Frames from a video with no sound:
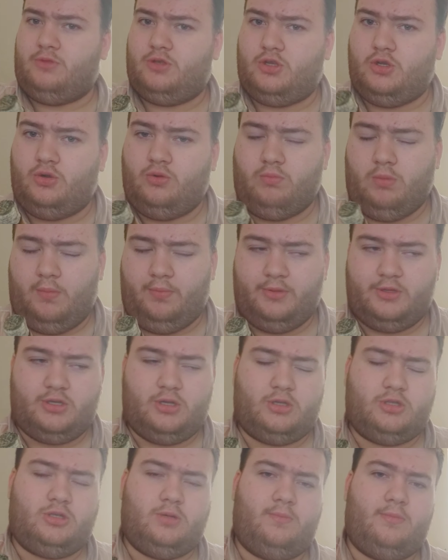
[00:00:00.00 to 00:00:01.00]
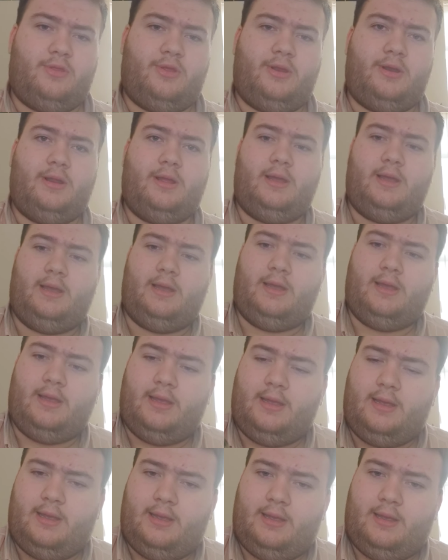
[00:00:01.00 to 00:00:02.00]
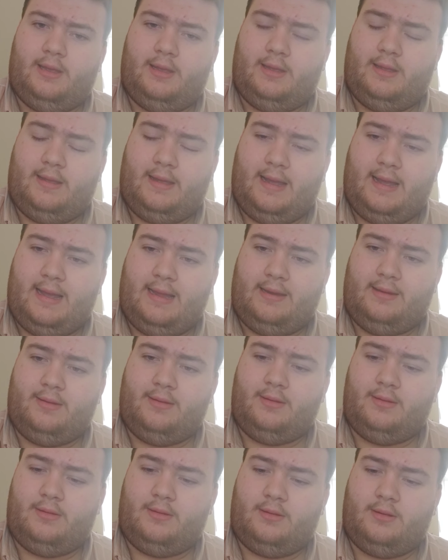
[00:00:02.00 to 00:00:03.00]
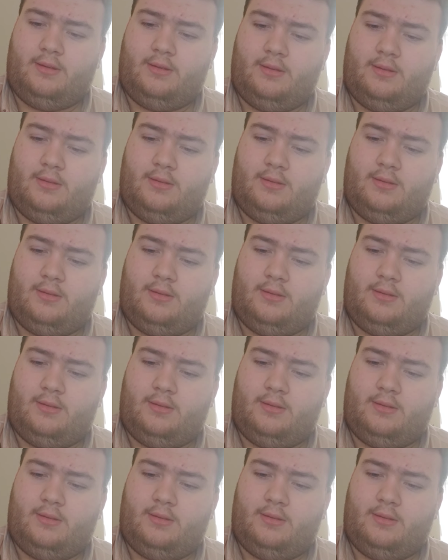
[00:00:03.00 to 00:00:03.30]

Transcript: 2 months or something. And